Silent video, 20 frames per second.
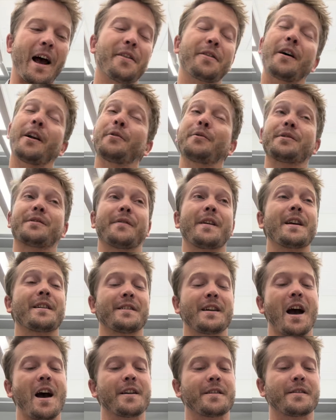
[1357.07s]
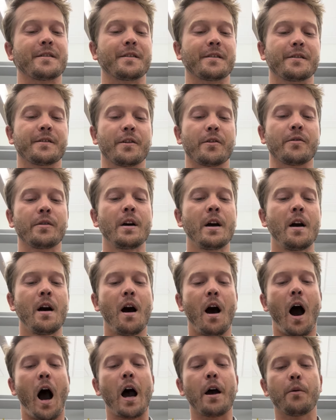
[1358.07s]
I thought it was fantastic. So
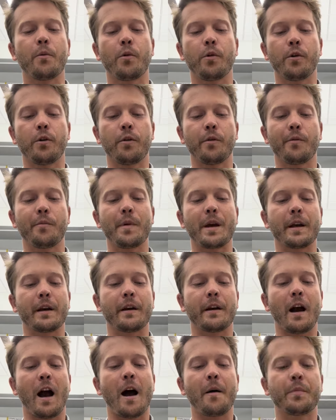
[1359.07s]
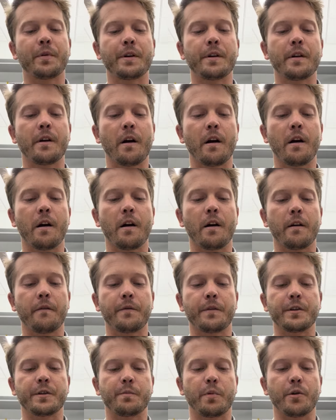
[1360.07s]
I will make a copy
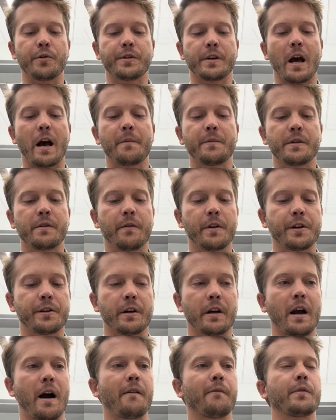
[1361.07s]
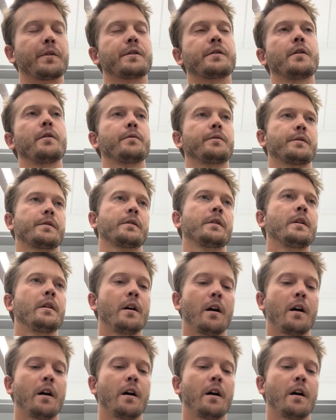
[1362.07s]
of this post-observation conference notes.